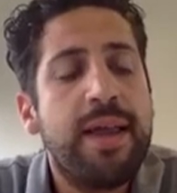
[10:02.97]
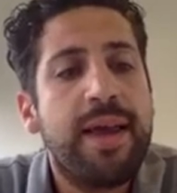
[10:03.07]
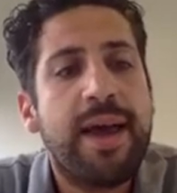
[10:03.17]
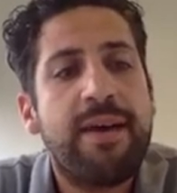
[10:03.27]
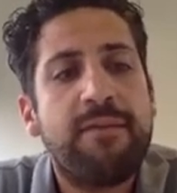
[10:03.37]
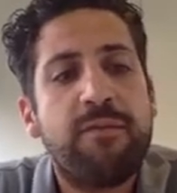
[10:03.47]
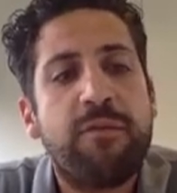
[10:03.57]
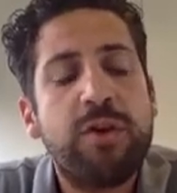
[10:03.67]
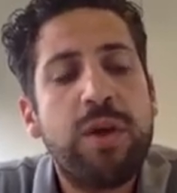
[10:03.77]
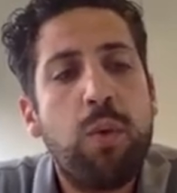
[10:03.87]
And
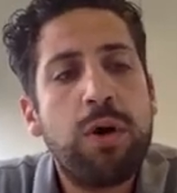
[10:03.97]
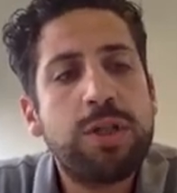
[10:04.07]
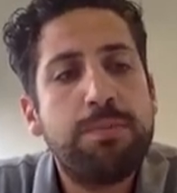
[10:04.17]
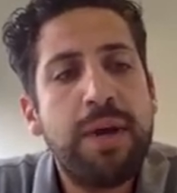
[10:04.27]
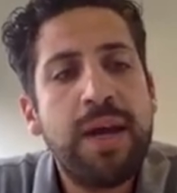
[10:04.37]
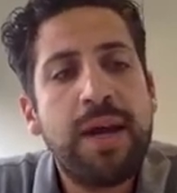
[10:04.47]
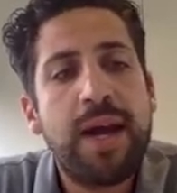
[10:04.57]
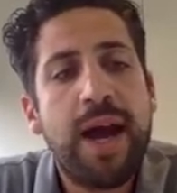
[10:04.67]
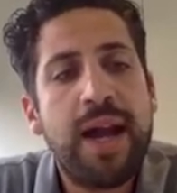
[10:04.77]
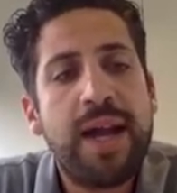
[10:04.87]
for the wash bake,
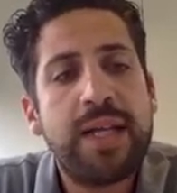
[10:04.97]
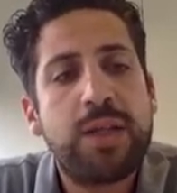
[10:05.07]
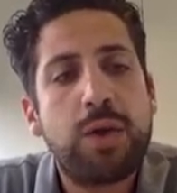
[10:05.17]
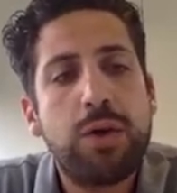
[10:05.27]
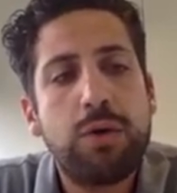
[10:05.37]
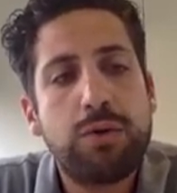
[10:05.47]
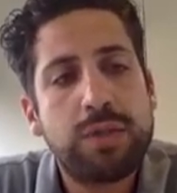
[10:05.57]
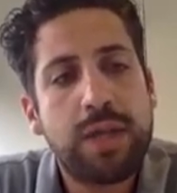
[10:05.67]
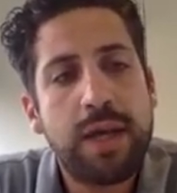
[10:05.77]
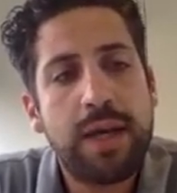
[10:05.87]
I like to
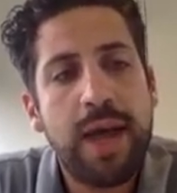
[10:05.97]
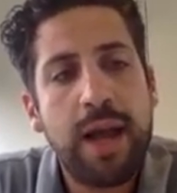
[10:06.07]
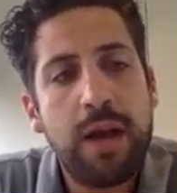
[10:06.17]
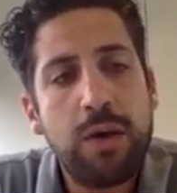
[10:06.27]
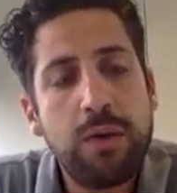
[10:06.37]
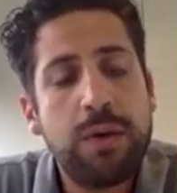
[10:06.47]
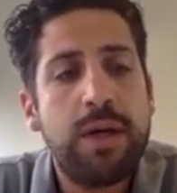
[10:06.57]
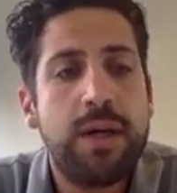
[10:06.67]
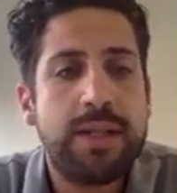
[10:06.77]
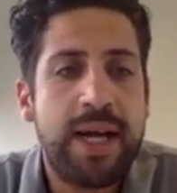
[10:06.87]
use yellow
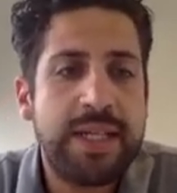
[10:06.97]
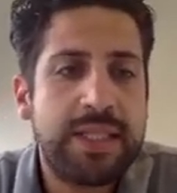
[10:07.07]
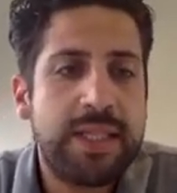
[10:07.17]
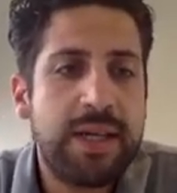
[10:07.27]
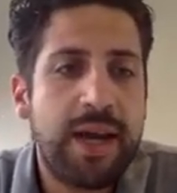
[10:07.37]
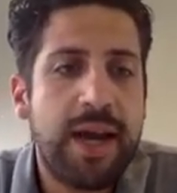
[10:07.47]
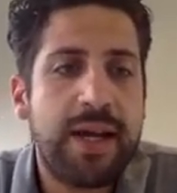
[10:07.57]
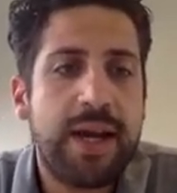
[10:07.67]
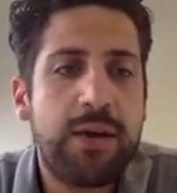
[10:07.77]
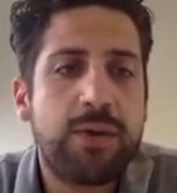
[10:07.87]
dentin
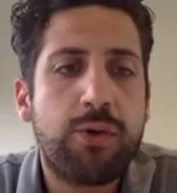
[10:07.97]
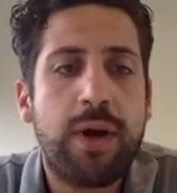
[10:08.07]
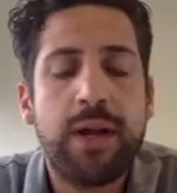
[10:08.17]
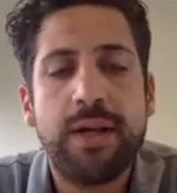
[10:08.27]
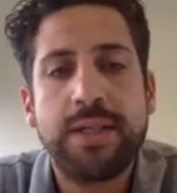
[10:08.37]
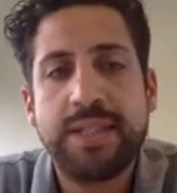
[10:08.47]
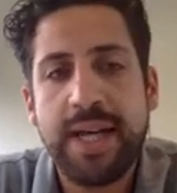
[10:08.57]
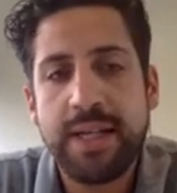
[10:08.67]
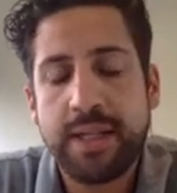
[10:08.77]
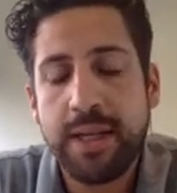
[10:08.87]
and neutral
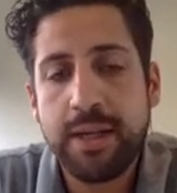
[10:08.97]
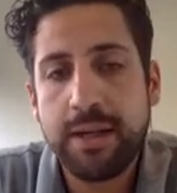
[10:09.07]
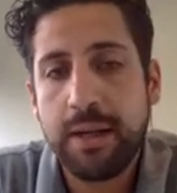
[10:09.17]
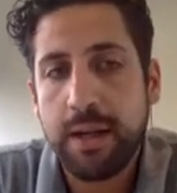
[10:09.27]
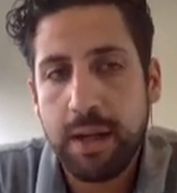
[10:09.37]
dentin